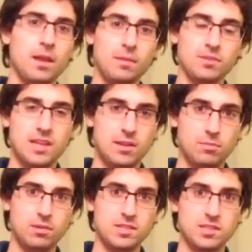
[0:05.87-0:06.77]
I'm Sal
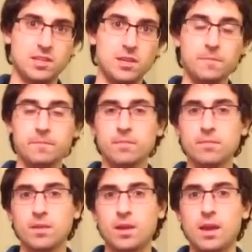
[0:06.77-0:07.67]
Presti,
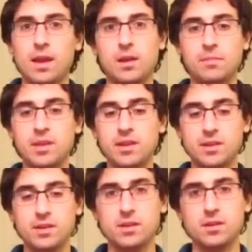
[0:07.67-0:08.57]
and I'm
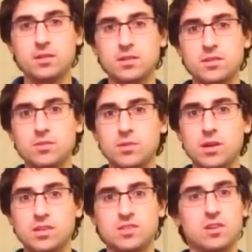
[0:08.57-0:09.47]
here to
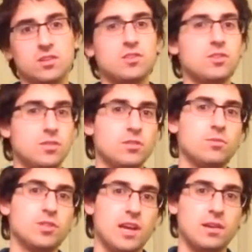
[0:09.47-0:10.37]
uh, start this YouTube
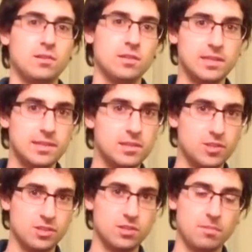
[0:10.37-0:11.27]
channel in
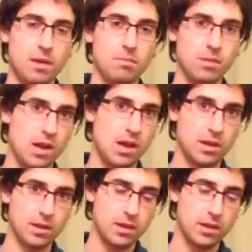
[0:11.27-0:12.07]
addition to my blog,